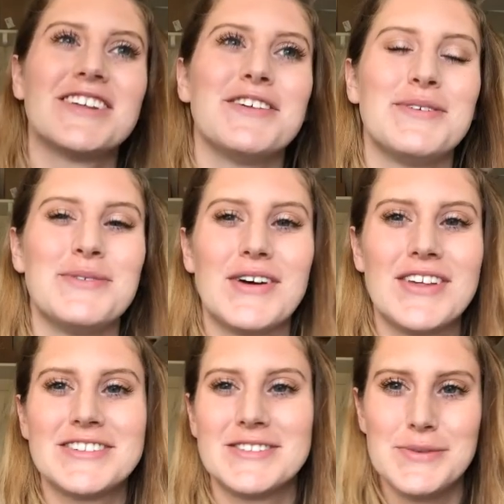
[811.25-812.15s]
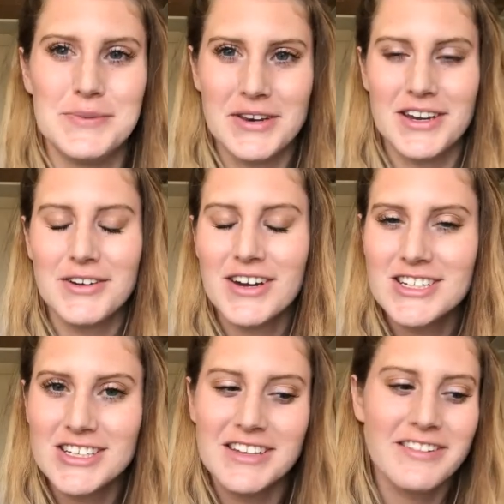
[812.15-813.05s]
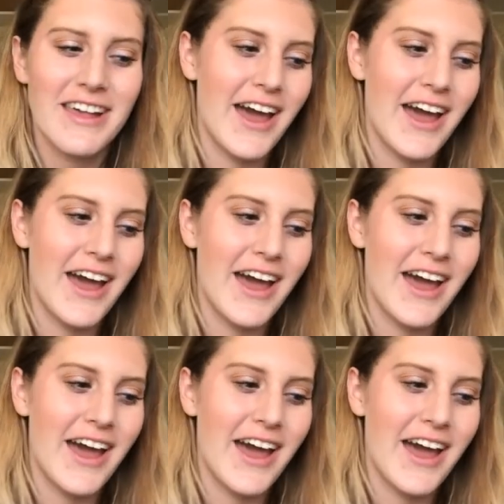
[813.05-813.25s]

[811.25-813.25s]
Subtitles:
to the people that submitted questions.